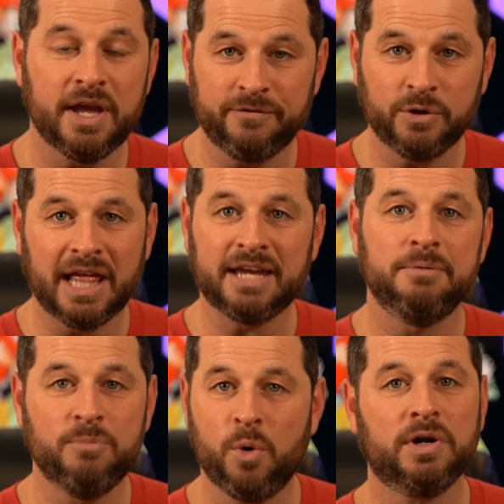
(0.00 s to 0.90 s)
if you'd like
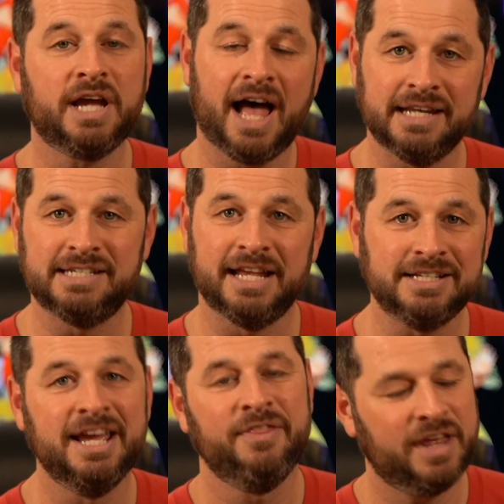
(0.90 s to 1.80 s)
more content
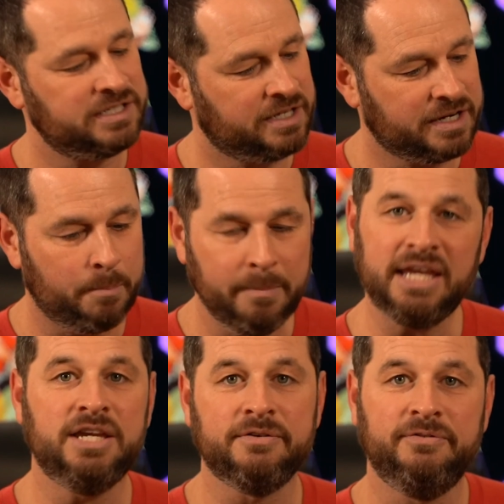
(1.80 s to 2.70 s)
that is gonna
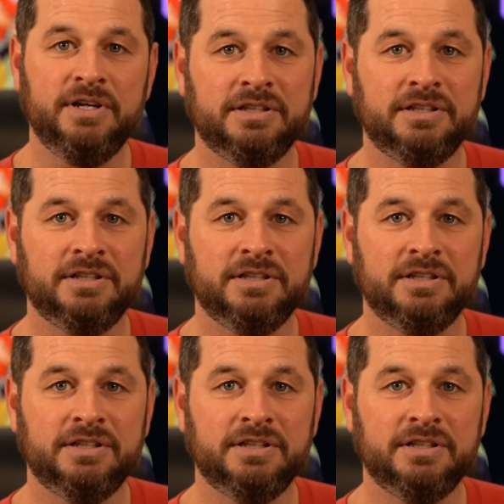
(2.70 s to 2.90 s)
make you feel